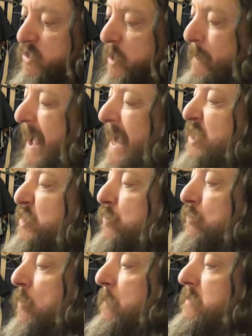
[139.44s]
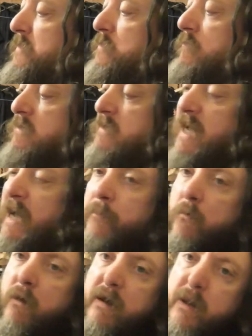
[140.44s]
cheap action comics as well. Just a
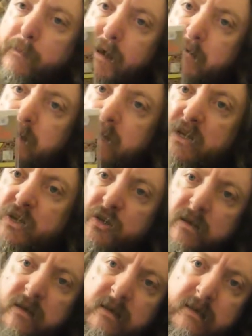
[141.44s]
couple, only a pound each.